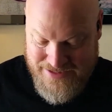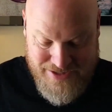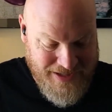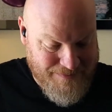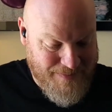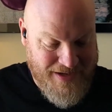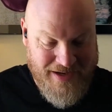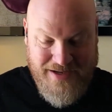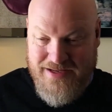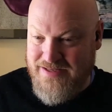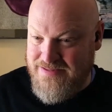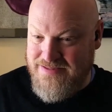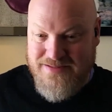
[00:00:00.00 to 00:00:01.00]
Check
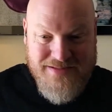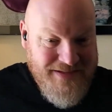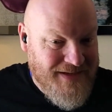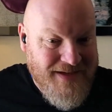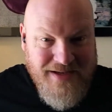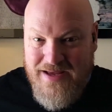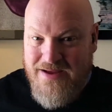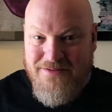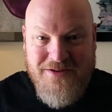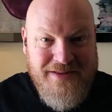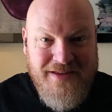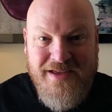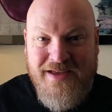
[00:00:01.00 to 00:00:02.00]
pockets,
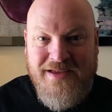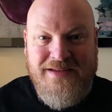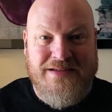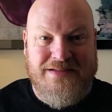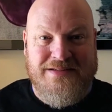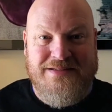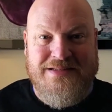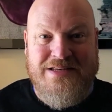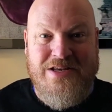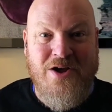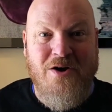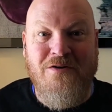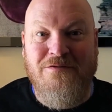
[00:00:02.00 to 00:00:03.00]
everything,
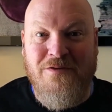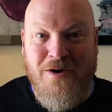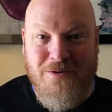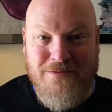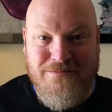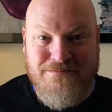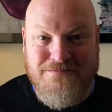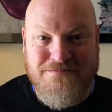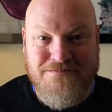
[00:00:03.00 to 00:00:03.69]
no phone.